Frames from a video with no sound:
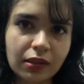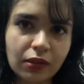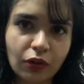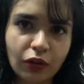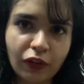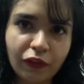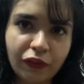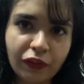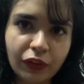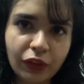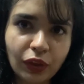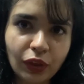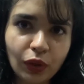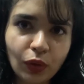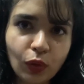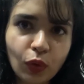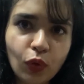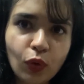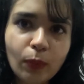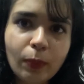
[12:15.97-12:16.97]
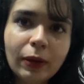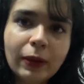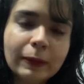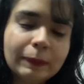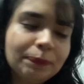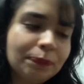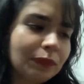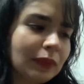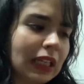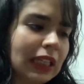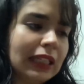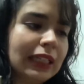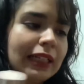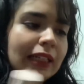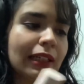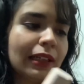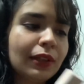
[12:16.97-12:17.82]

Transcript: sort of a little